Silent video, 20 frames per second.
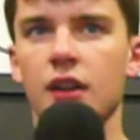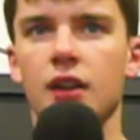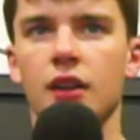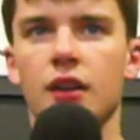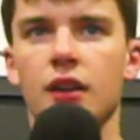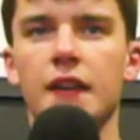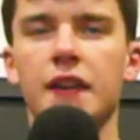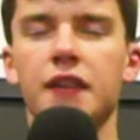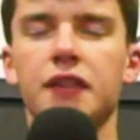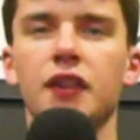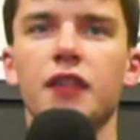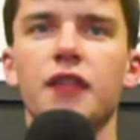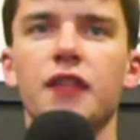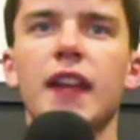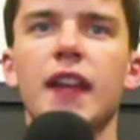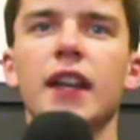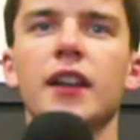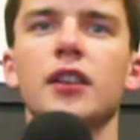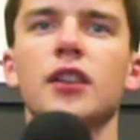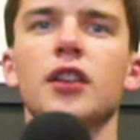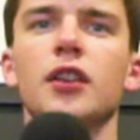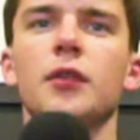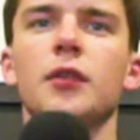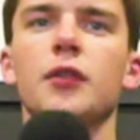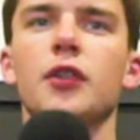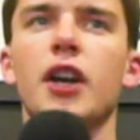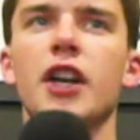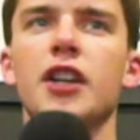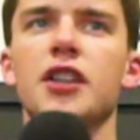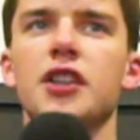And that's the thing.
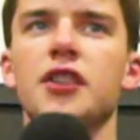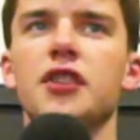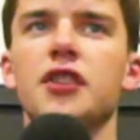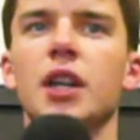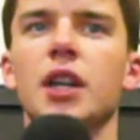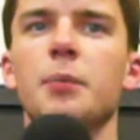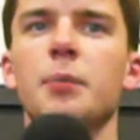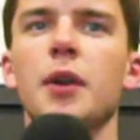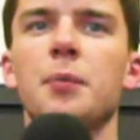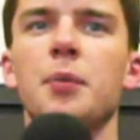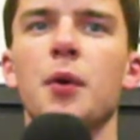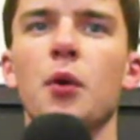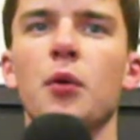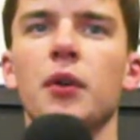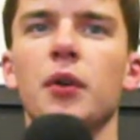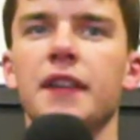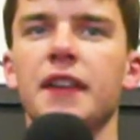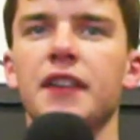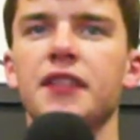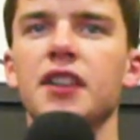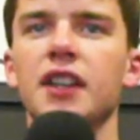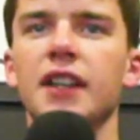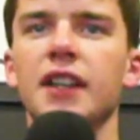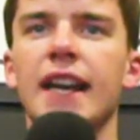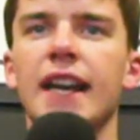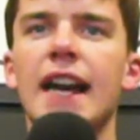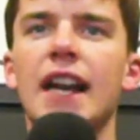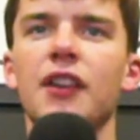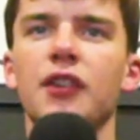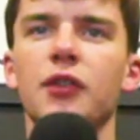Croatia are starting to put the ball in. They're starting to
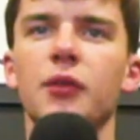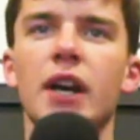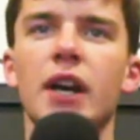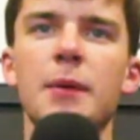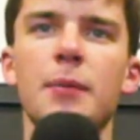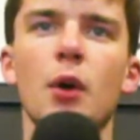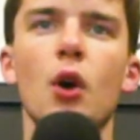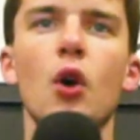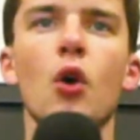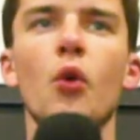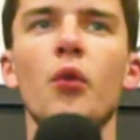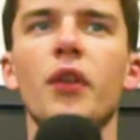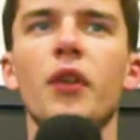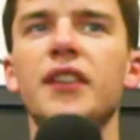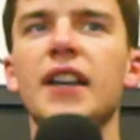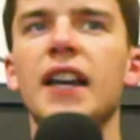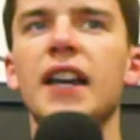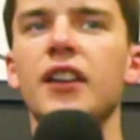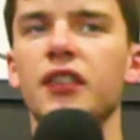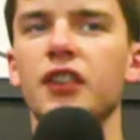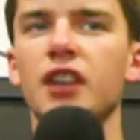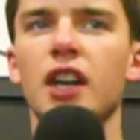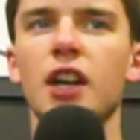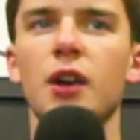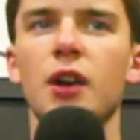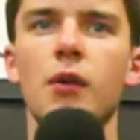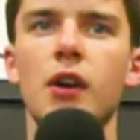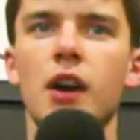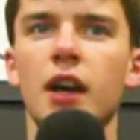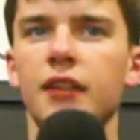get headers away, but all these headers are
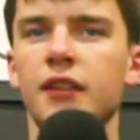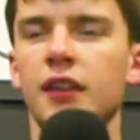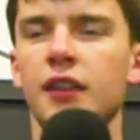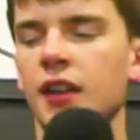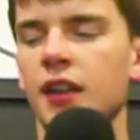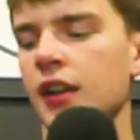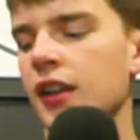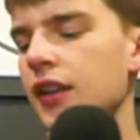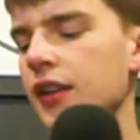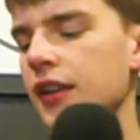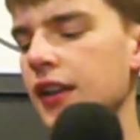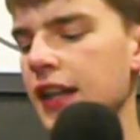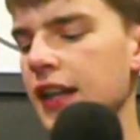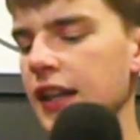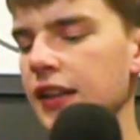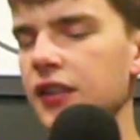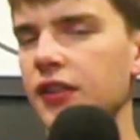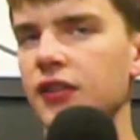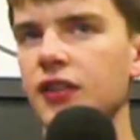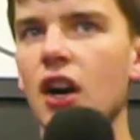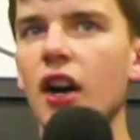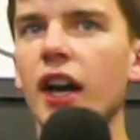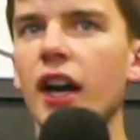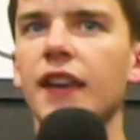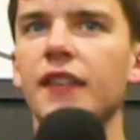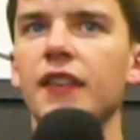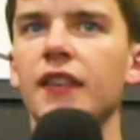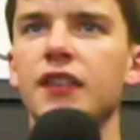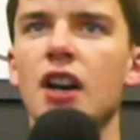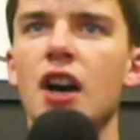going wide. Need to start
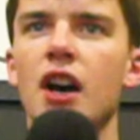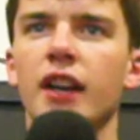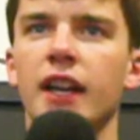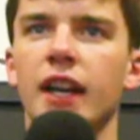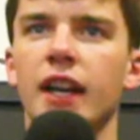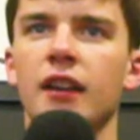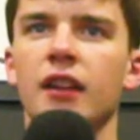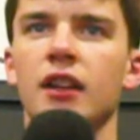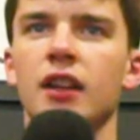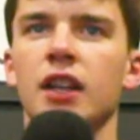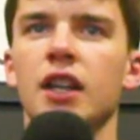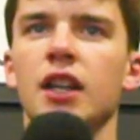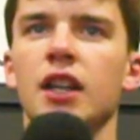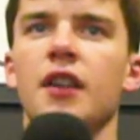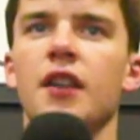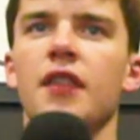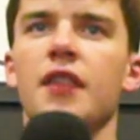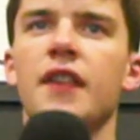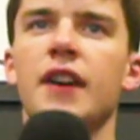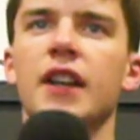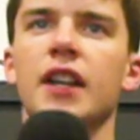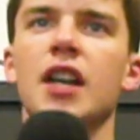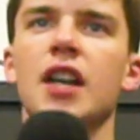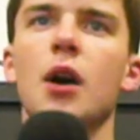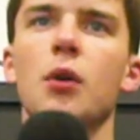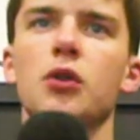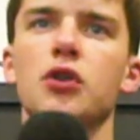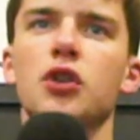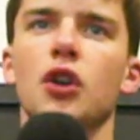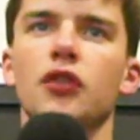hitting the target. They've had a
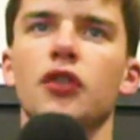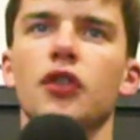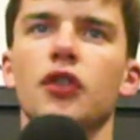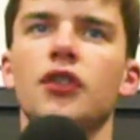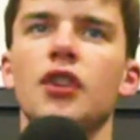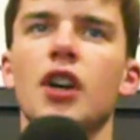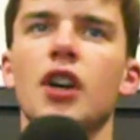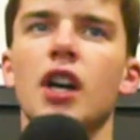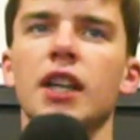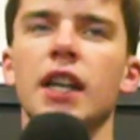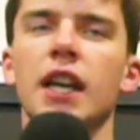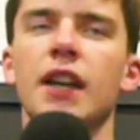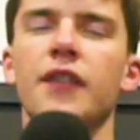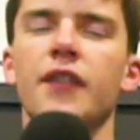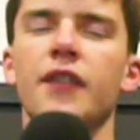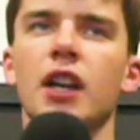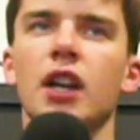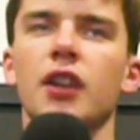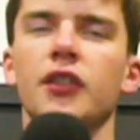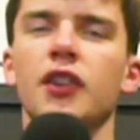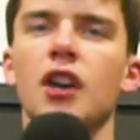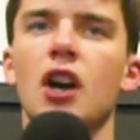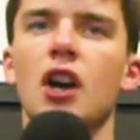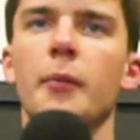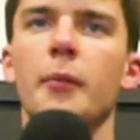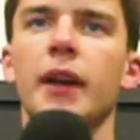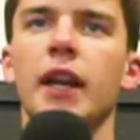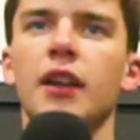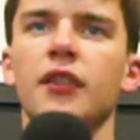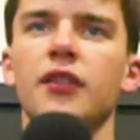couple of shots on target in the last couple of
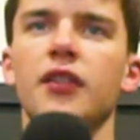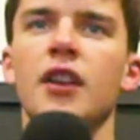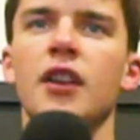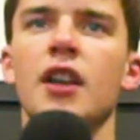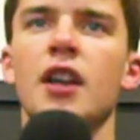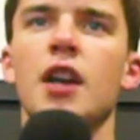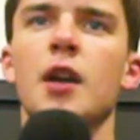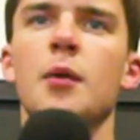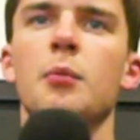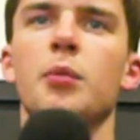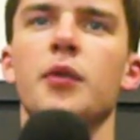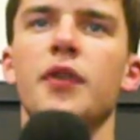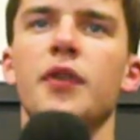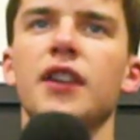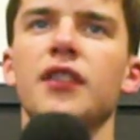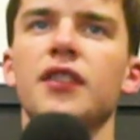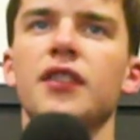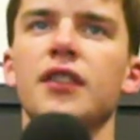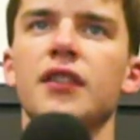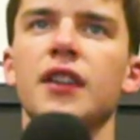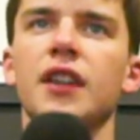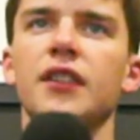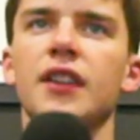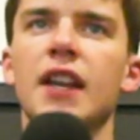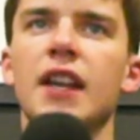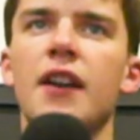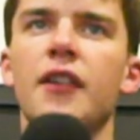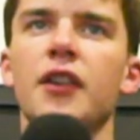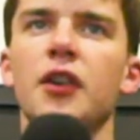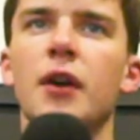minutes, but these
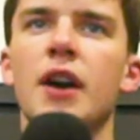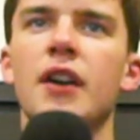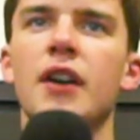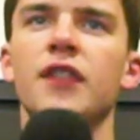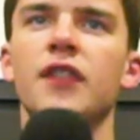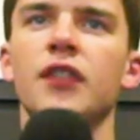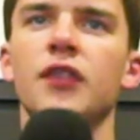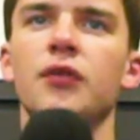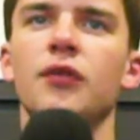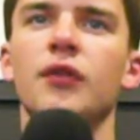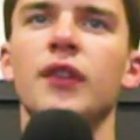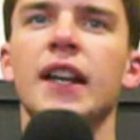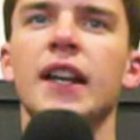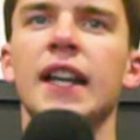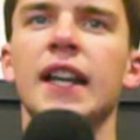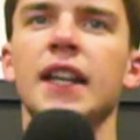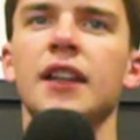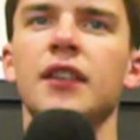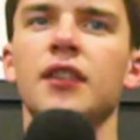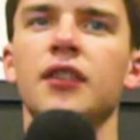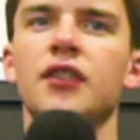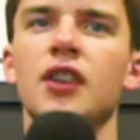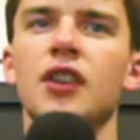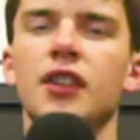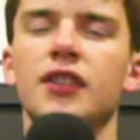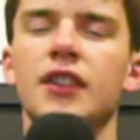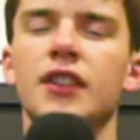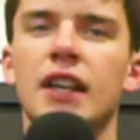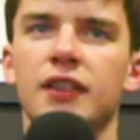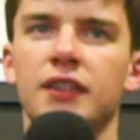aerial efforts really need to
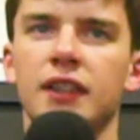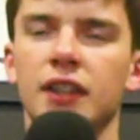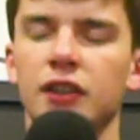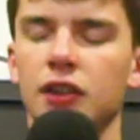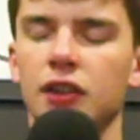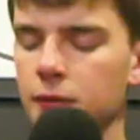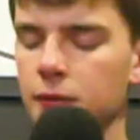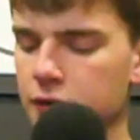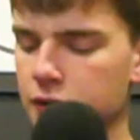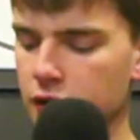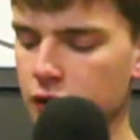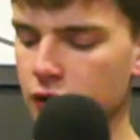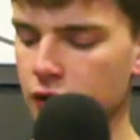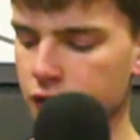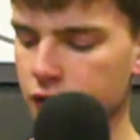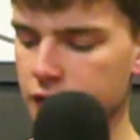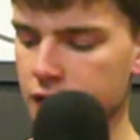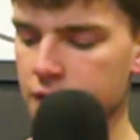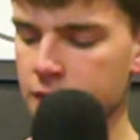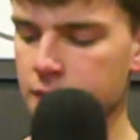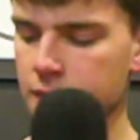start testing Thomas Strakosha.